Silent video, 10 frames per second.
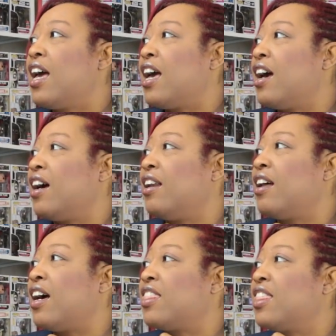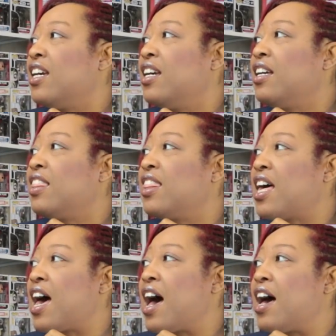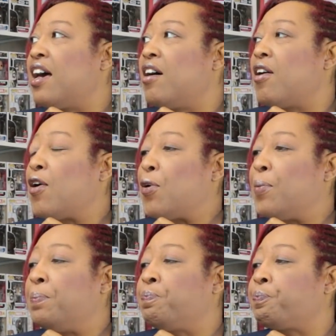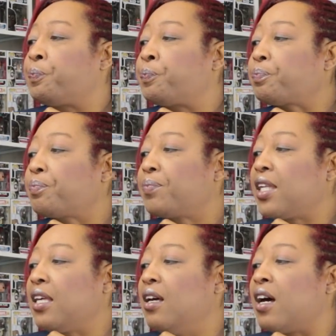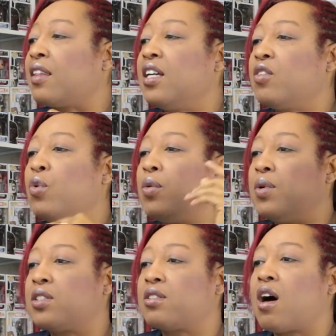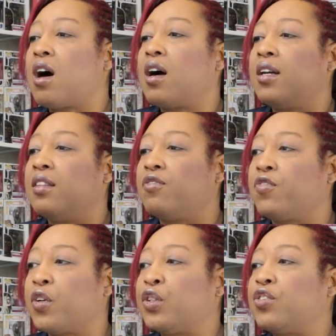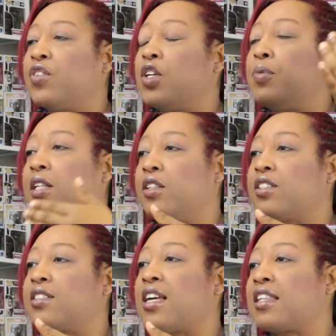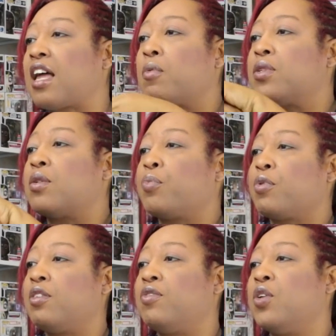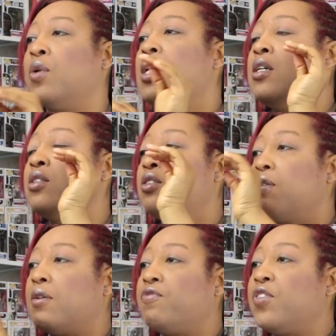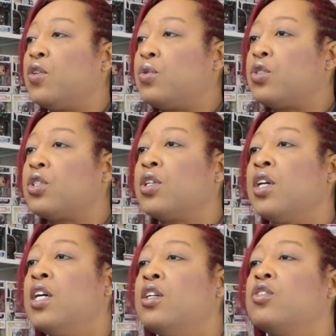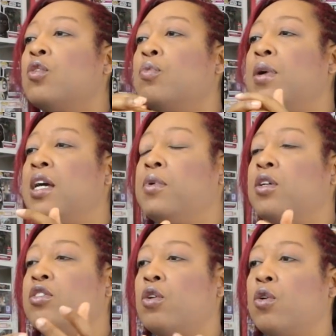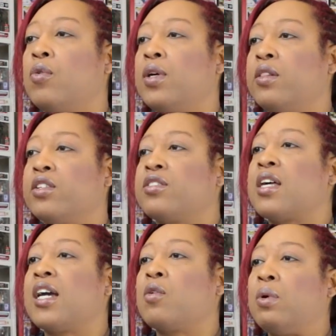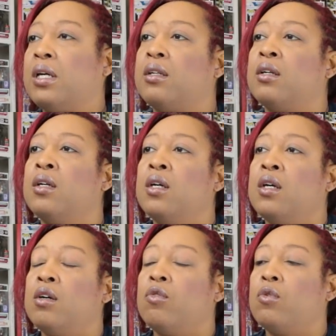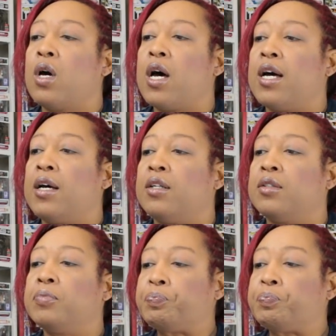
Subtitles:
and I think that, I think what we saw in the first film, it looks like that was a preview to a future. So it looks like when Rey